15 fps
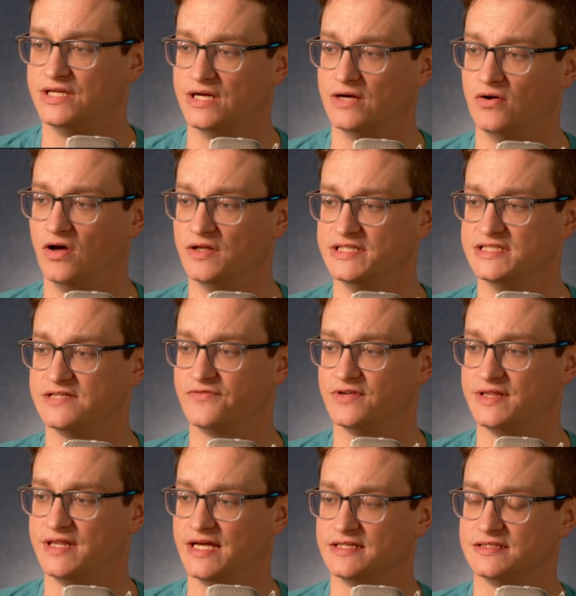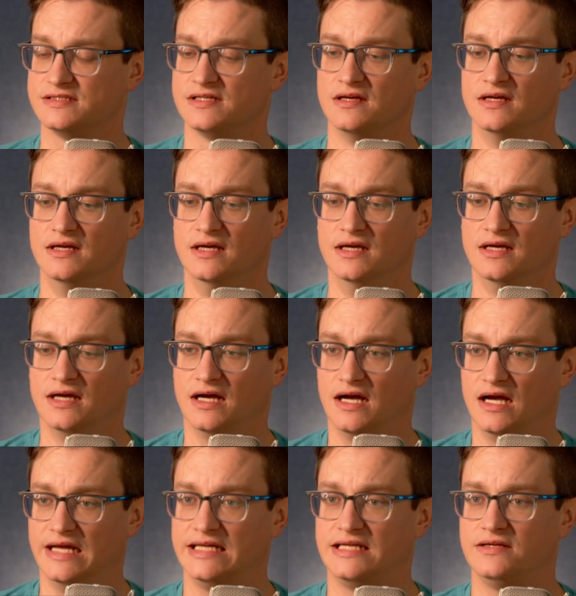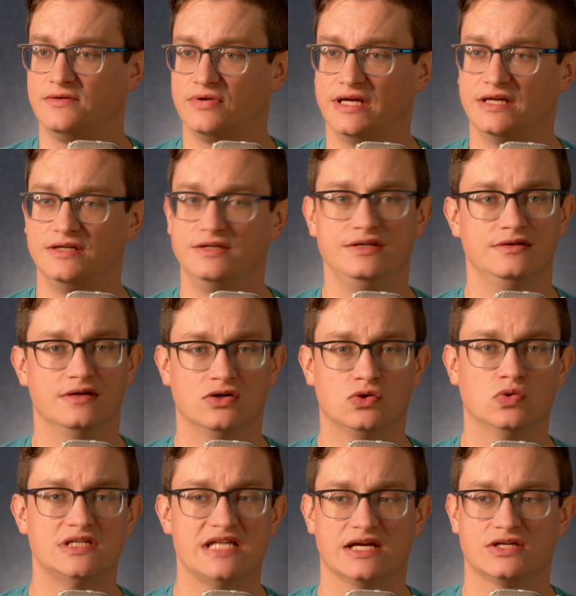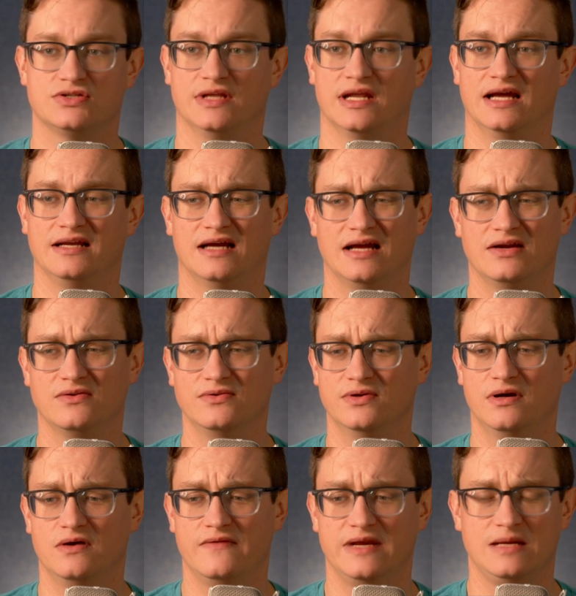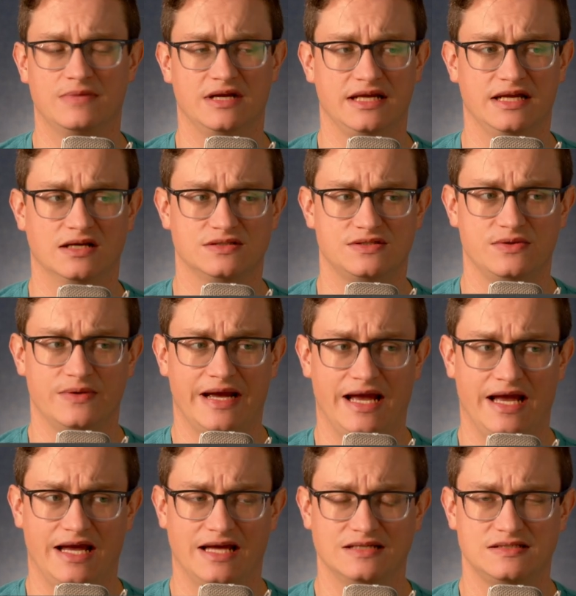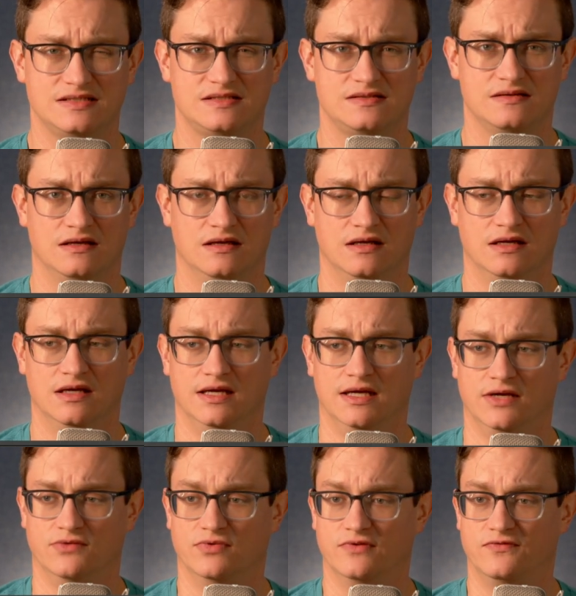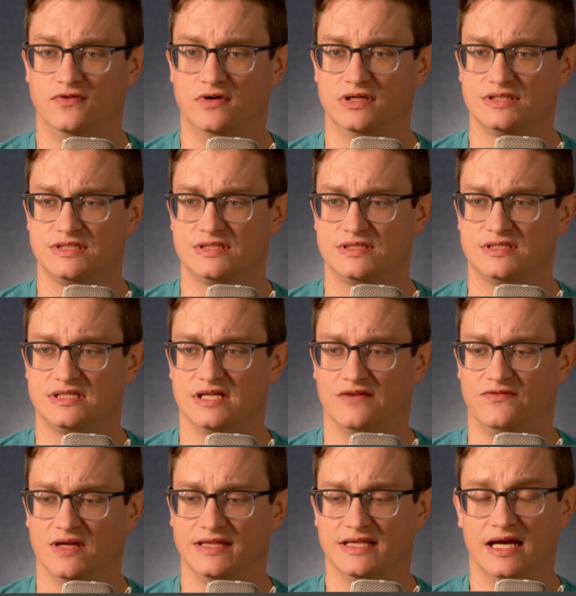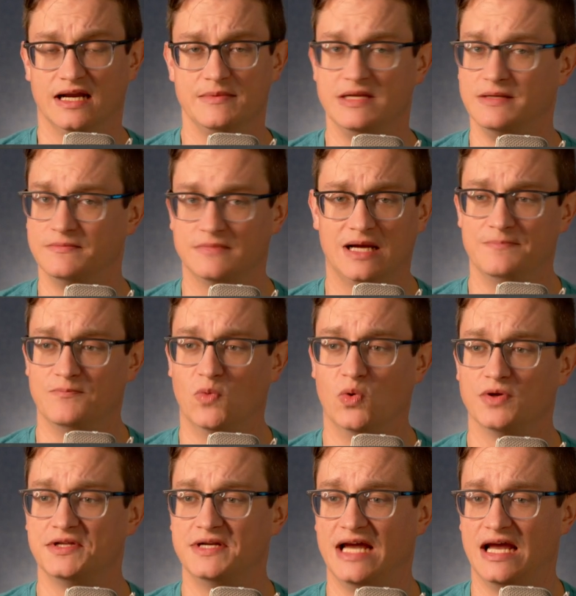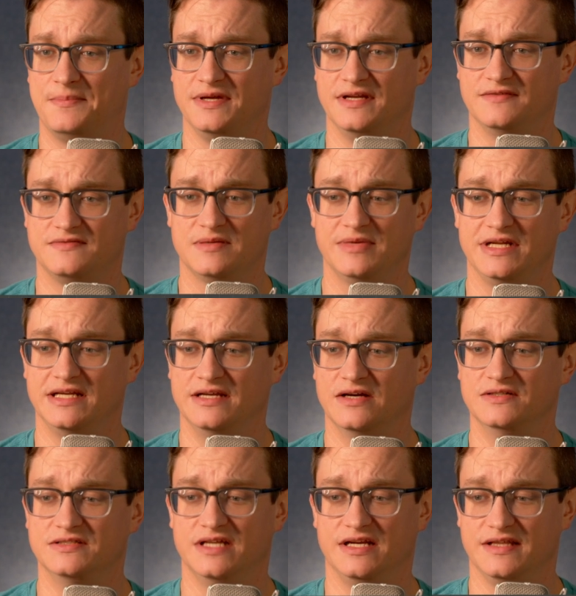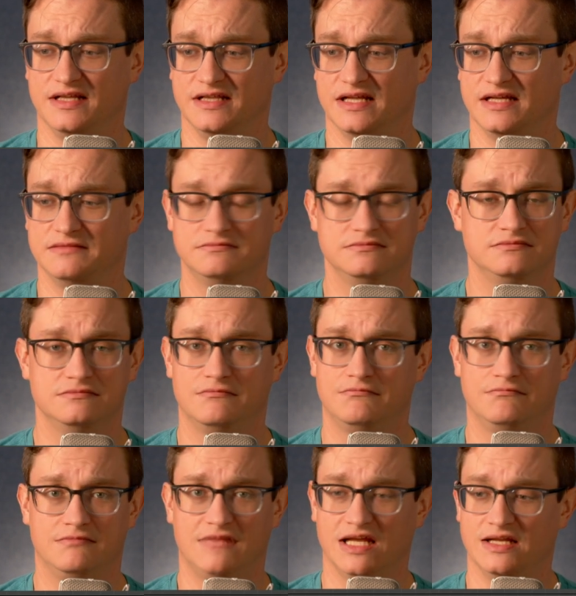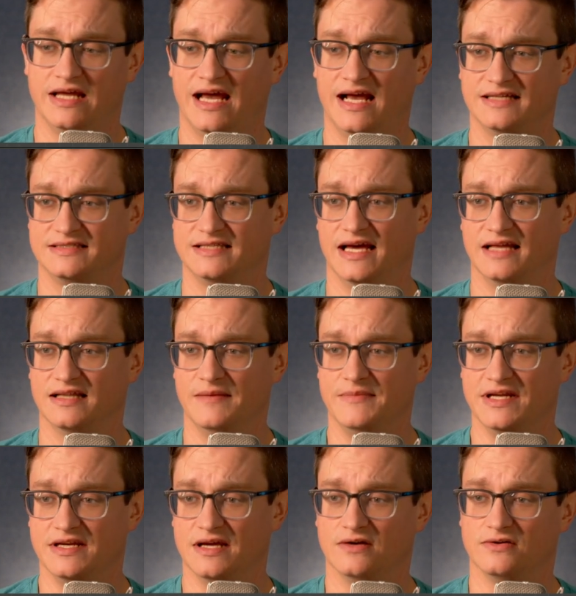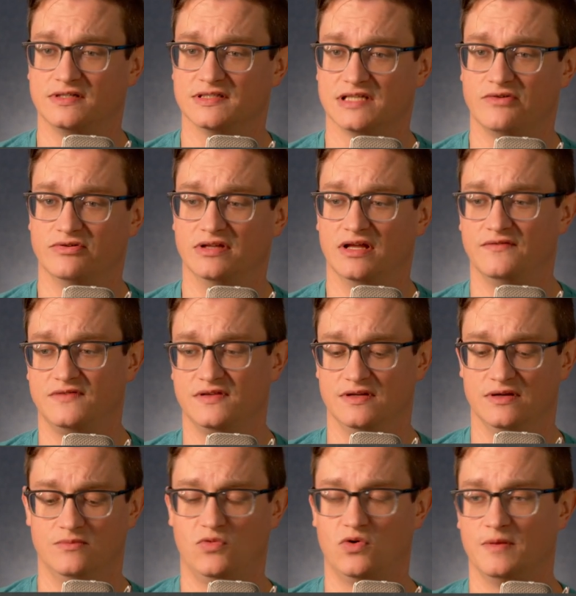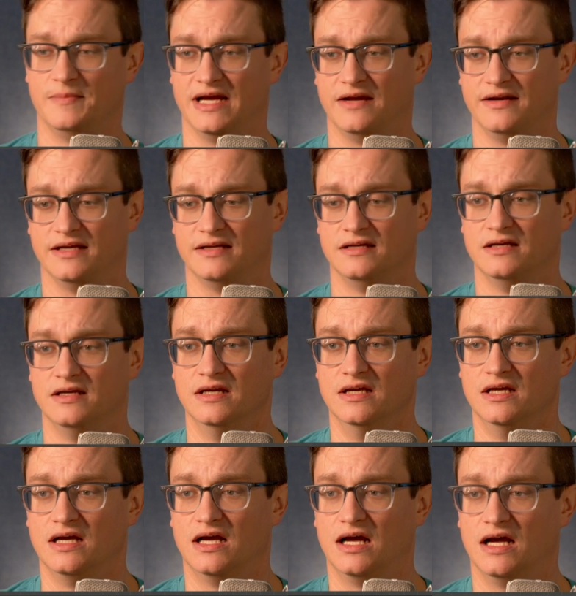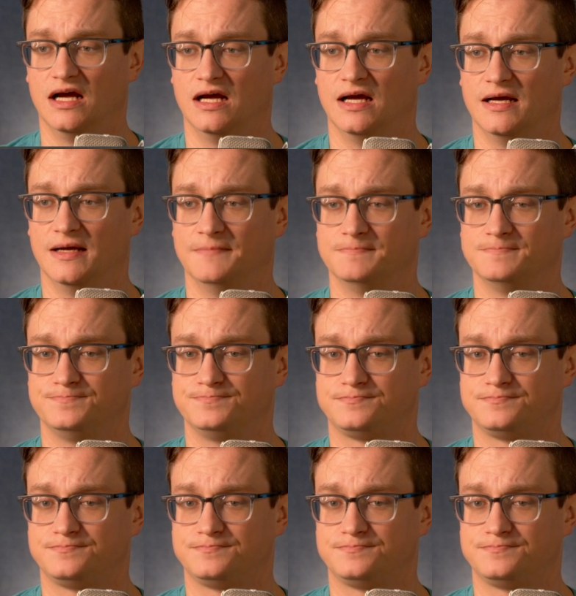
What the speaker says: all these different things. And it can create a cool texture that I don't know of anybody else who has reversed stuff like that. I mean, I'm more than happy. If somebody knows anything that has that, let me know, because I would love to know more about it. And